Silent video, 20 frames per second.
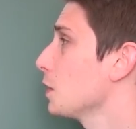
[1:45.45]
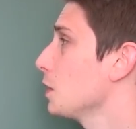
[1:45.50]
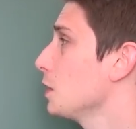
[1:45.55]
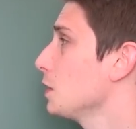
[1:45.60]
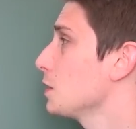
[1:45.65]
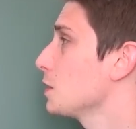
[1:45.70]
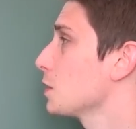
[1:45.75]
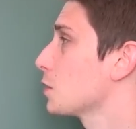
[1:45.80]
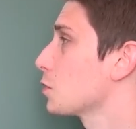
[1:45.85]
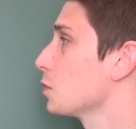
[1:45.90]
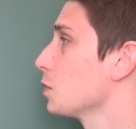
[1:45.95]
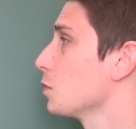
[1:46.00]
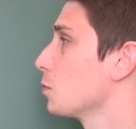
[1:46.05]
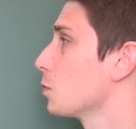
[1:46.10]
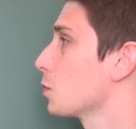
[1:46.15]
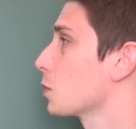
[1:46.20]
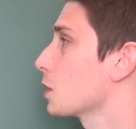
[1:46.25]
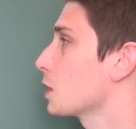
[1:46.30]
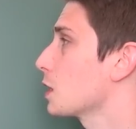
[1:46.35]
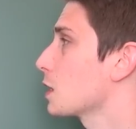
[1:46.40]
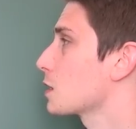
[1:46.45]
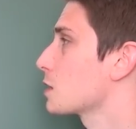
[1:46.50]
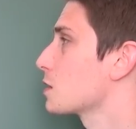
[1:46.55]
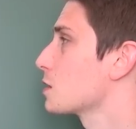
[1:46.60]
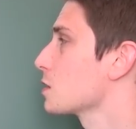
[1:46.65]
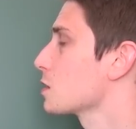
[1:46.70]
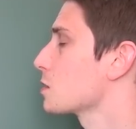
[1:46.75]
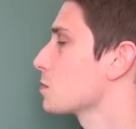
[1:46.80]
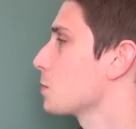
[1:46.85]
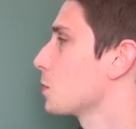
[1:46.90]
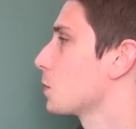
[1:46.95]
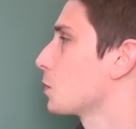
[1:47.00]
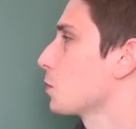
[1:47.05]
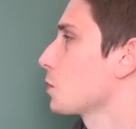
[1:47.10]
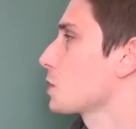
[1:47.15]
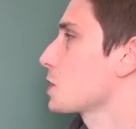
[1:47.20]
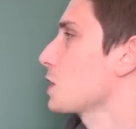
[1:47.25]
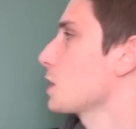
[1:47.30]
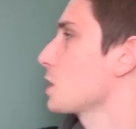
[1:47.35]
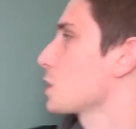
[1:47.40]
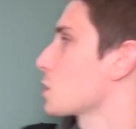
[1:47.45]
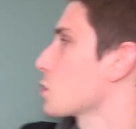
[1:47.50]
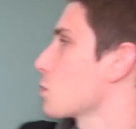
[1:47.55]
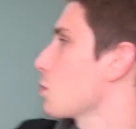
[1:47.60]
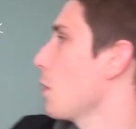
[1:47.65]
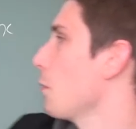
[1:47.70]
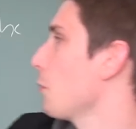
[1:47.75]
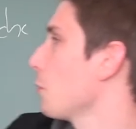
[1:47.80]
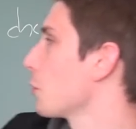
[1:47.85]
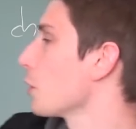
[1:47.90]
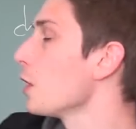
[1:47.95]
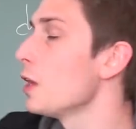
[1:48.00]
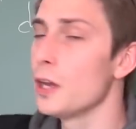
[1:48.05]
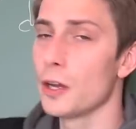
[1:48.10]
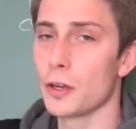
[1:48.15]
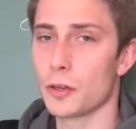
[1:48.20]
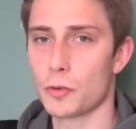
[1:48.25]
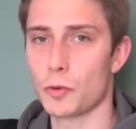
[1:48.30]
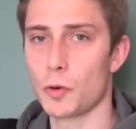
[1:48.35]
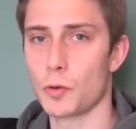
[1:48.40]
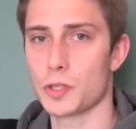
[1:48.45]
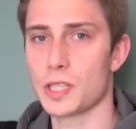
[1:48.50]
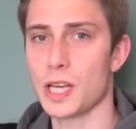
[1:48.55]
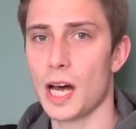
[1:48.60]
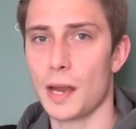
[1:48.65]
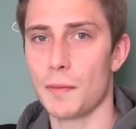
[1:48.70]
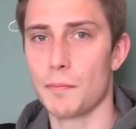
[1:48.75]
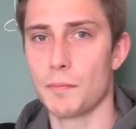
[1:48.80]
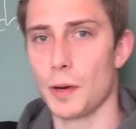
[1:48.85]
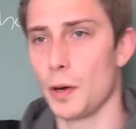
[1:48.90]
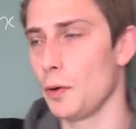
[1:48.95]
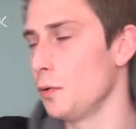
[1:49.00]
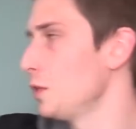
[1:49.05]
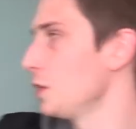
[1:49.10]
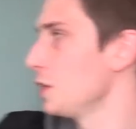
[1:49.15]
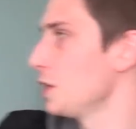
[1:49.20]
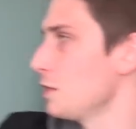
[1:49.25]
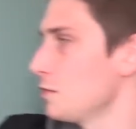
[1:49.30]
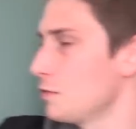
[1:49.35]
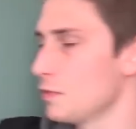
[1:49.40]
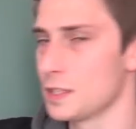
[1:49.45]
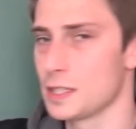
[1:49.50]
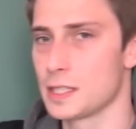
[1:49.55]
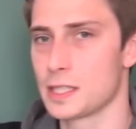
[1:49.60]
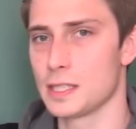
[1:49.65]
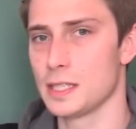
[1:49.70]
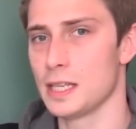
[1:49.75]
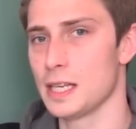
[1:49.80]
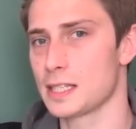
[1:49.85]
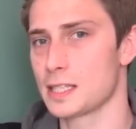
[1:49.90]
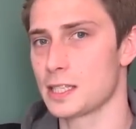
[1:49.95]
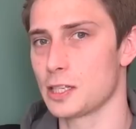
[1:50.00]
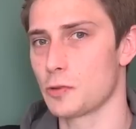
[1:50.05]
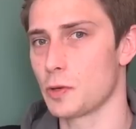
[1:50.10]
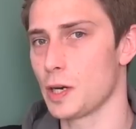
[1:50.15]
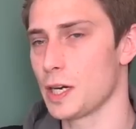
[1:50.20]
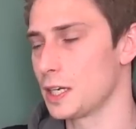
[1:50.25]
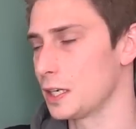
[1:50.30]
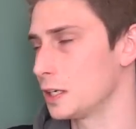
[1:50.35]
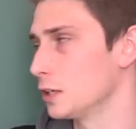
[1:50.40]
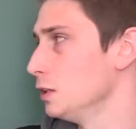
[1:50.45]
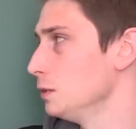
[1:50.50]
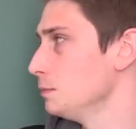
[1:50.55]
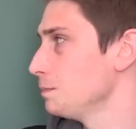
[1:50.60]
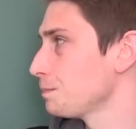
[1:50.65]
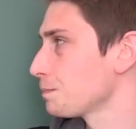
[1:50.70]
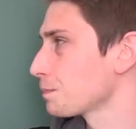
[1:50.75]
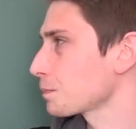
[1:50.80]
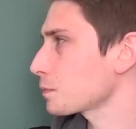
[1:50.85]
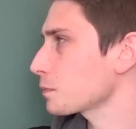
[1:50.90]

Integral wouldn't exist because, yeah, square root grows unbounded, even this nested radical.